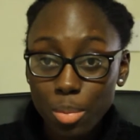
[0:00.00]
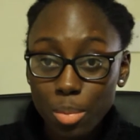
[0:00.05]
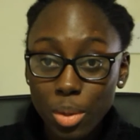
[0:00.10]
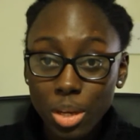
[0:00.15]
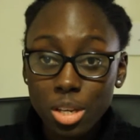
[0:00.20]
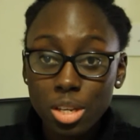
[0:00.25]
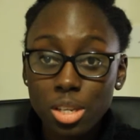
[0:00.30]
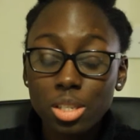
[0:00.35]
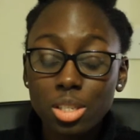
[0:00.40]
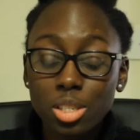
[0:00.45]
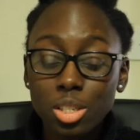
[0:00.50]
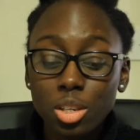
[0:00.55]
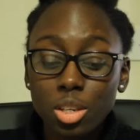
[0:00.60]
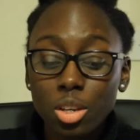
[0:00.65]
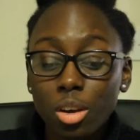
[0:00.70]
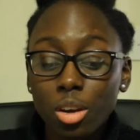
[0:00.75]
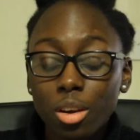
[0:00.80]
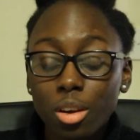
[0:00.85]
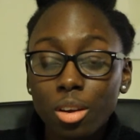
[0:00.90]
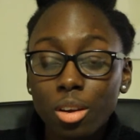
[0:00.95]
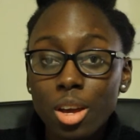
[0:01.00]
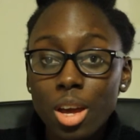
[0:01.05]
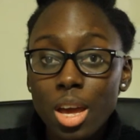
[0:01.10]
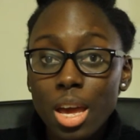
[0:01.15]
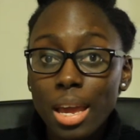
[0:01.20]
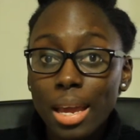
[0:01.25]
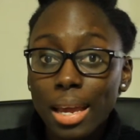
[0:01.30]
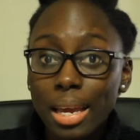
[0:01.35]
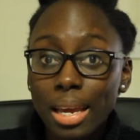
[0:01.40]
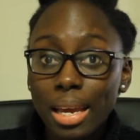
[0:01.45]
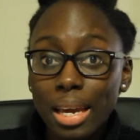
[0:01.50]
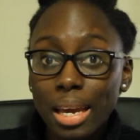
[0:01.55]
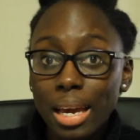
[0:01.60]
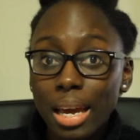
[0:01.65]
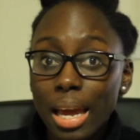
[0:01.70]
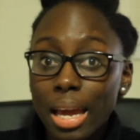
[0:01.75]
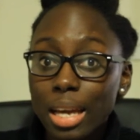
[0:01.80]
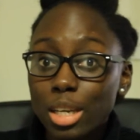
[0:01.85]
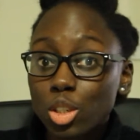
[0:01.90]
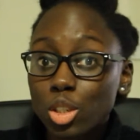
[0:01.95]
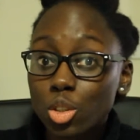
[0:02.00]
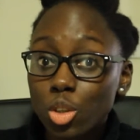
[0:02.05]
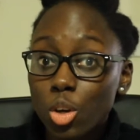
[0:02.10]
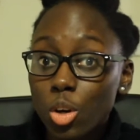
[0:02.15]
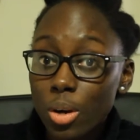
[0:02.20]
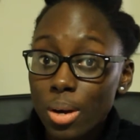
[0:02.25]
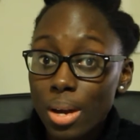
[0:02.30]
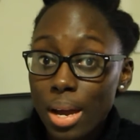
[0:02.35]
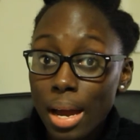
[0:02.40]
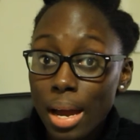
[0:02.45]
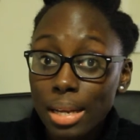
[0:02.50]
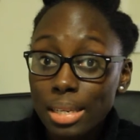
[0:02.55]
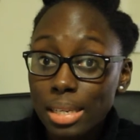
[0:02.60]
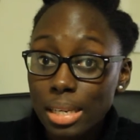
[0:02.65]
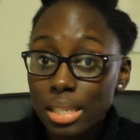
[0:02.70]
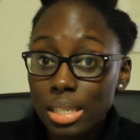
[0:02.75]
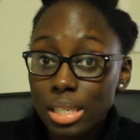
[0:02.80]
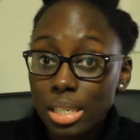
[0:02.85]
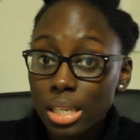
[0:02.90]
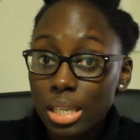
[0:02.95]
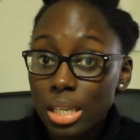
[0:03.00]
because, you know, extra added